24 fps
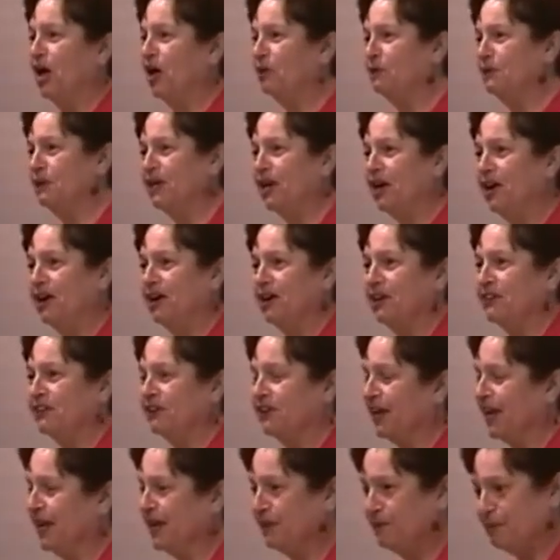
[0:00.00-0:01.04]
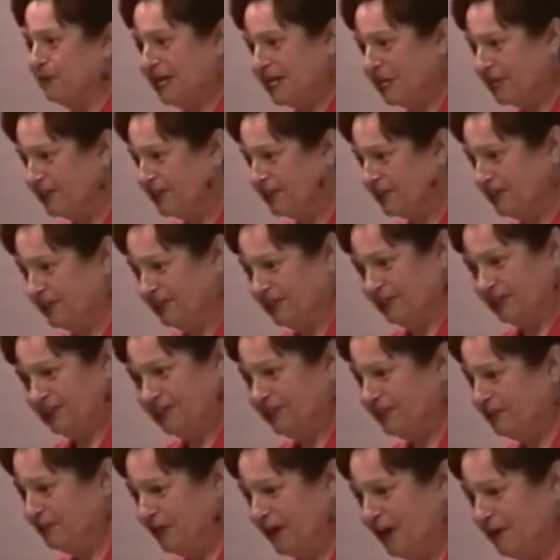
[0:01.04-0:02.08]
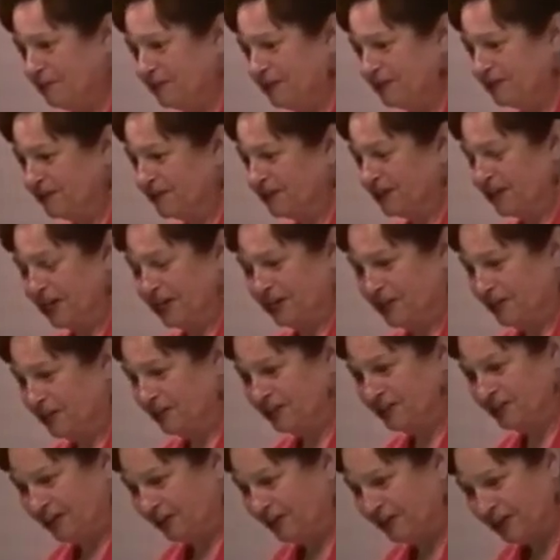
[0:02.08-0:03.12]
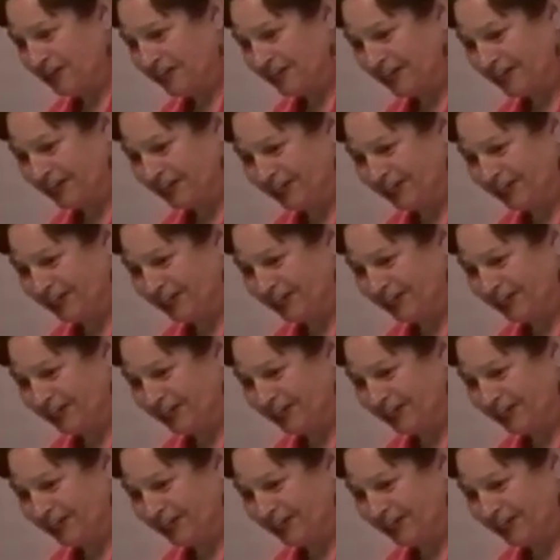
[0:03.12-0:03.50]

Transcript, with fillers: my god, they're like making the lunar atmosphere like all gnarly.